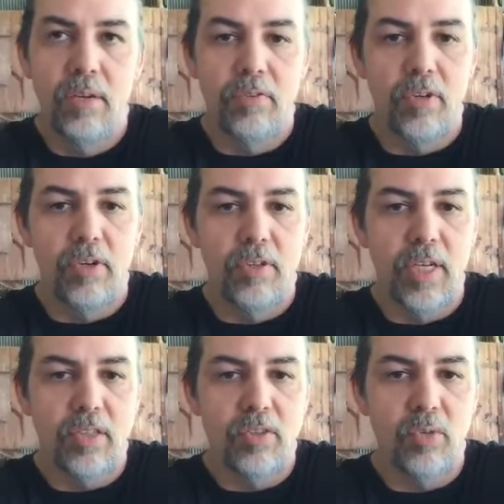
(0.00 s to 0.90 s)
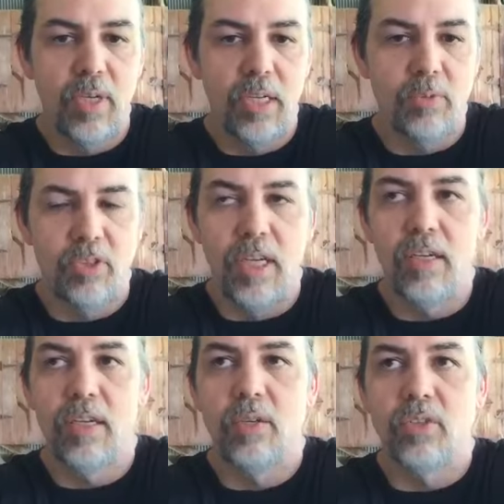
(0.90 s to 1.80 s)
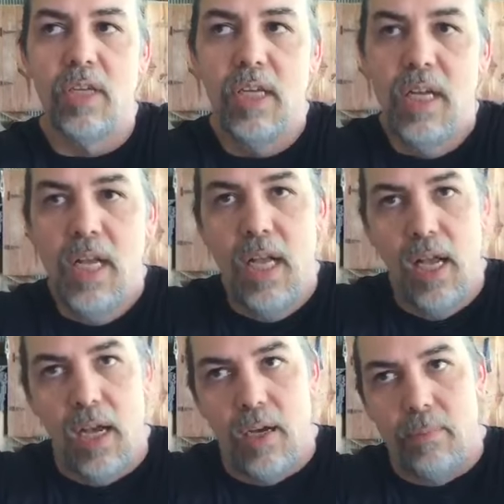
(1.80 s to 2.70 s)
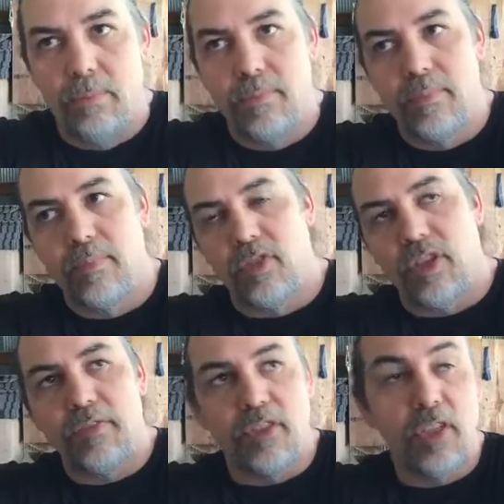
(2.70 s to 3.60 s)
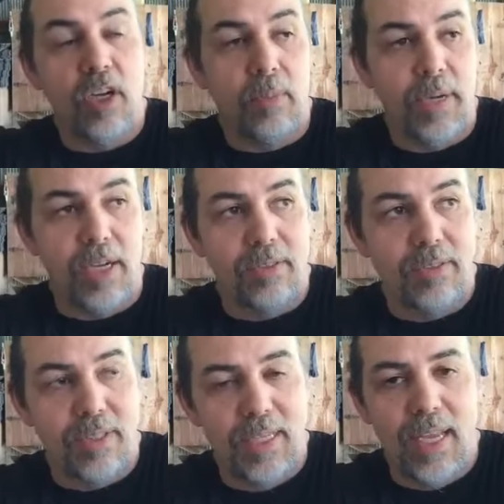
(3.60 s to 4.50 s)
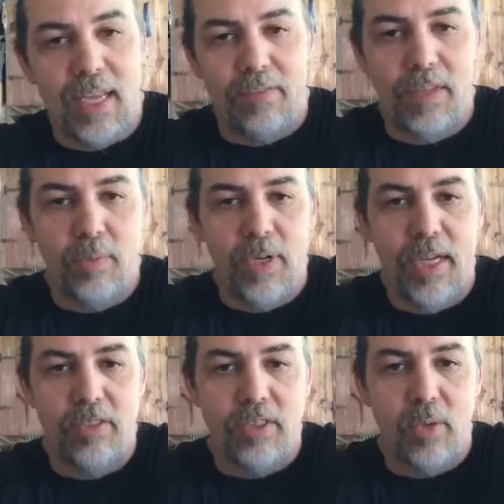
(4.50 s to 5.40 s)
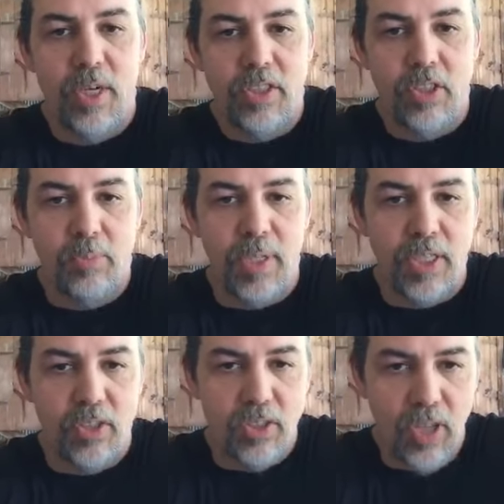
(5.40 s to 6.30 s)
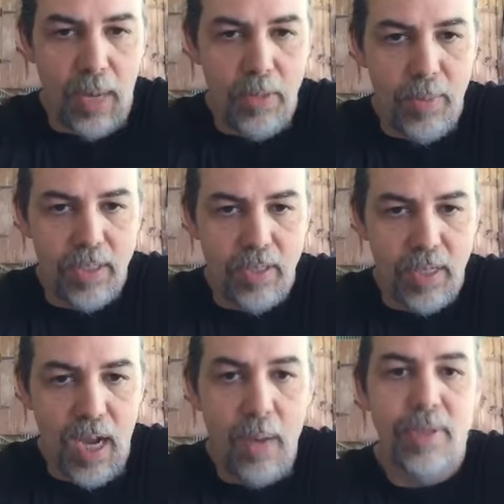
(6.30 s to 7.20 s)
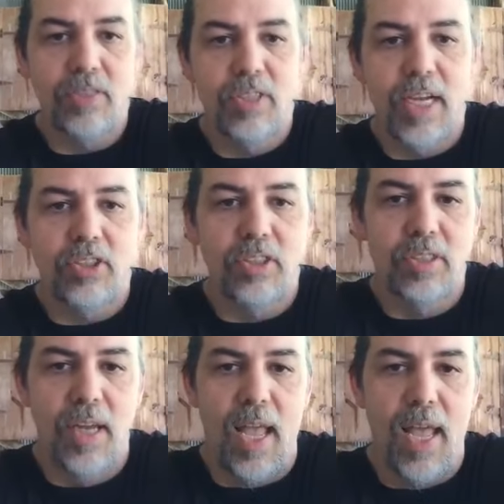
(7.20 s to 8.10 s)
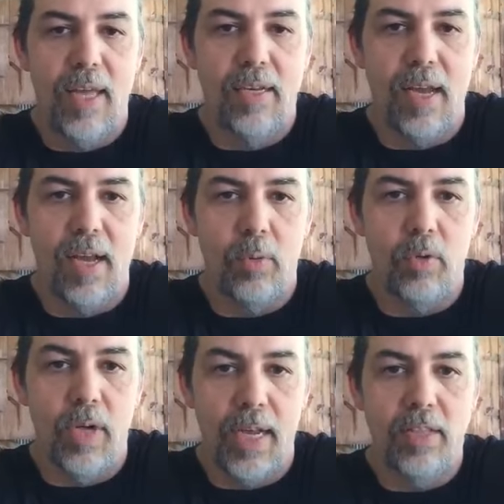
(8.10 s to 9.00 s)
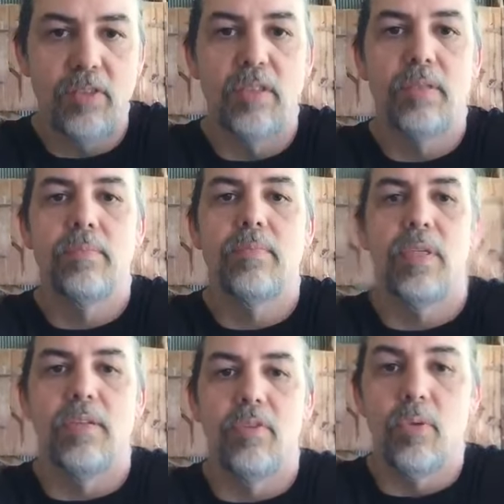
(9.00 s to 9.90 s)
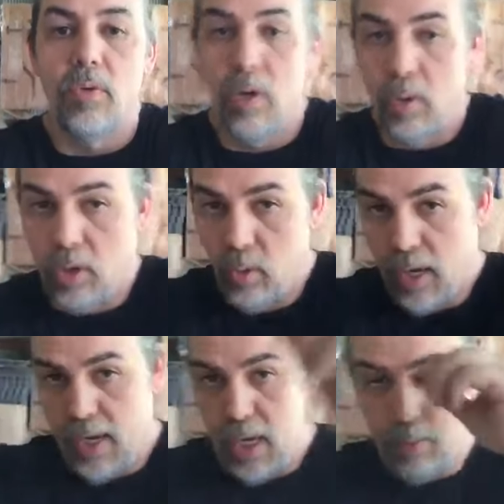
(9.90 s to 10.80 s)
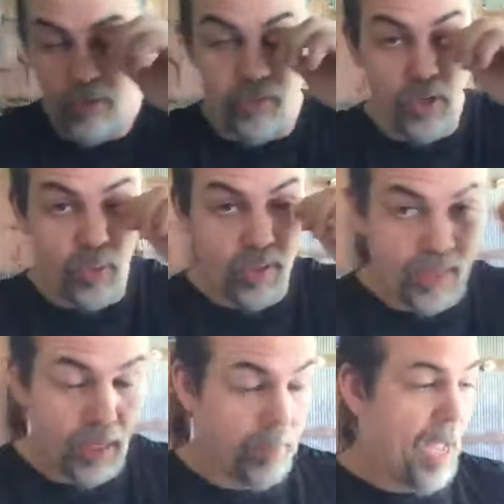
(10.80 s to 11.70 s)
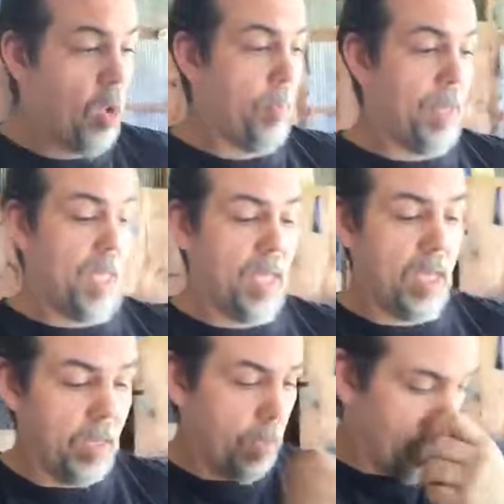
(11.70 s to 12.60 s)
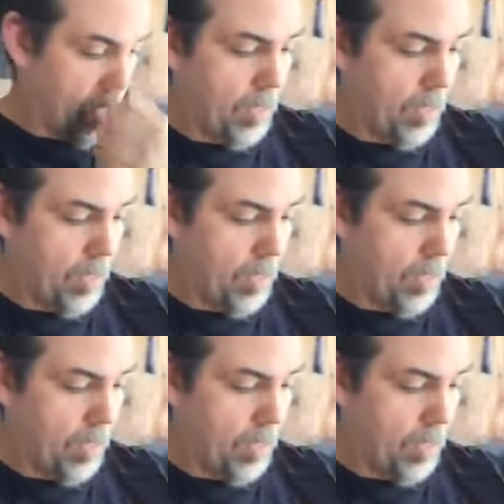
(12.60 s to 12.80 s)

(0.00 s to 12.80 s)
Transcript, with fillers: for the next little while, and we'll see how it goes. Um, stuff to talk about today. If anyone has any questions, please just type them into the comment section and I will answer them. If you know who I am or if you know anything about me,